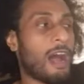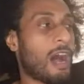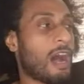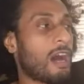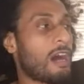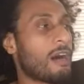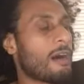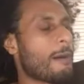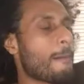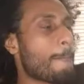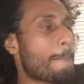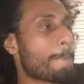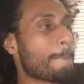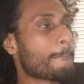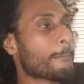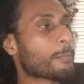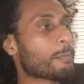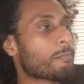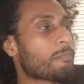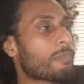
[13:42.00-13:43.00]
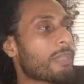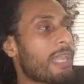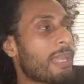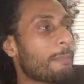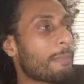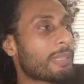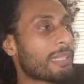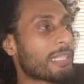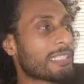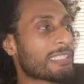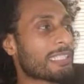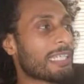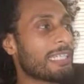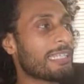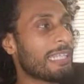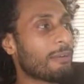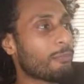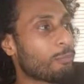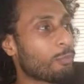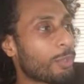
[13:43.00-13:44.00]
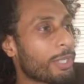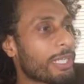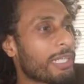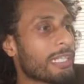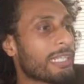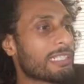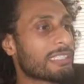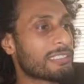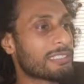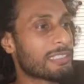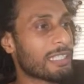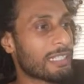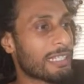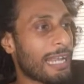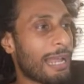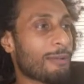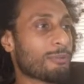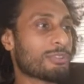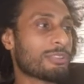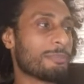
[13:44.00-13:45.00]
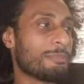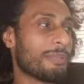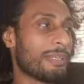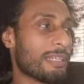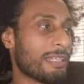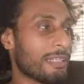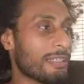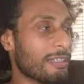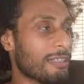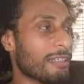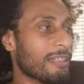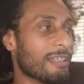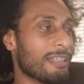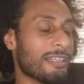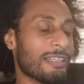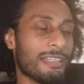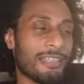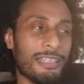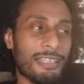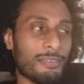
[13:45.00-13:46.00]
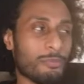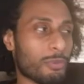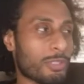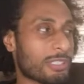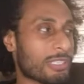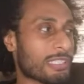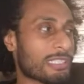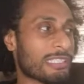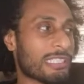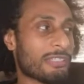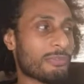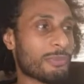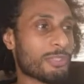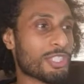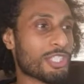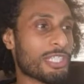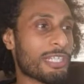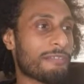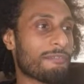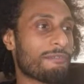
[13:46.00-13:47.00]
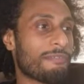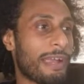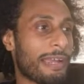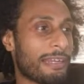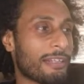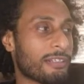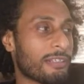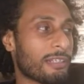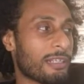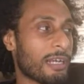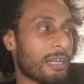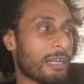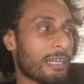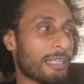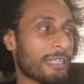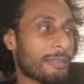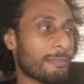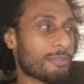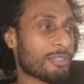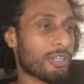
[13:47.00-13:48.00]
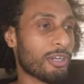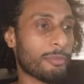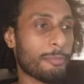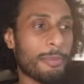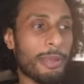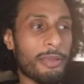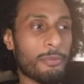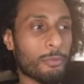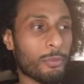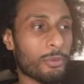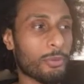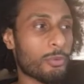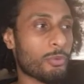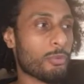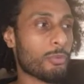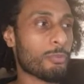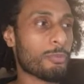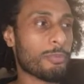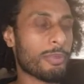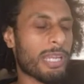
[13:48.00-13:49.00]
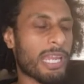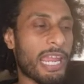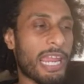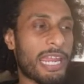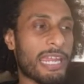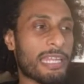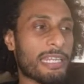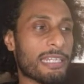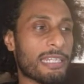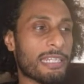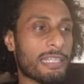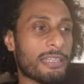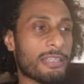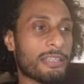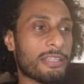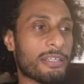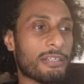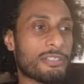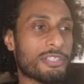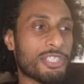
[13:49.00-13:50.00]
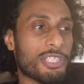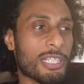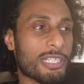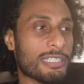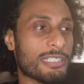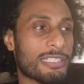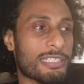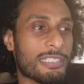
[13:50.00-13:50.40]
But the scene that really stuck out to me was the scene when she invited him to her bedroom. Oh, and they're just,